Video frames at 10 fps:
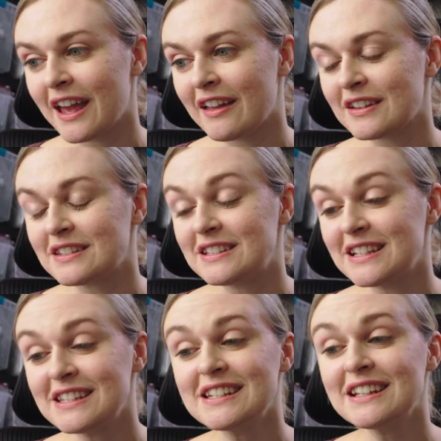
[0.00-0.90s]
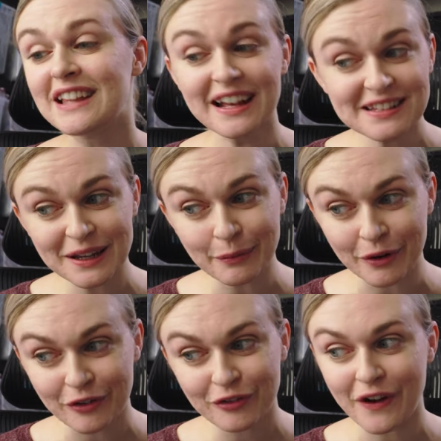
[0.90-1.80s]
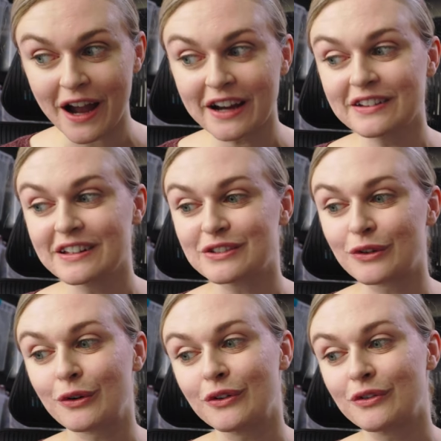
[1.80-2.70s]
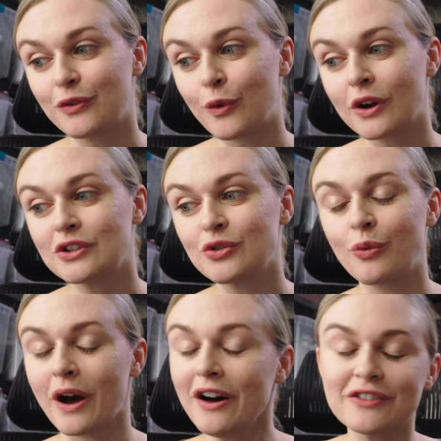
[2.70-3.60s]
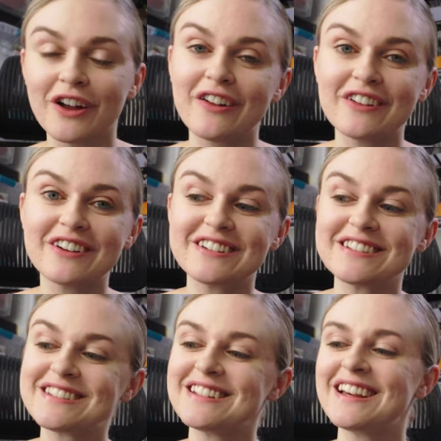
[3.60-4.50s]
And this Disney lightsaber finally sold for $12.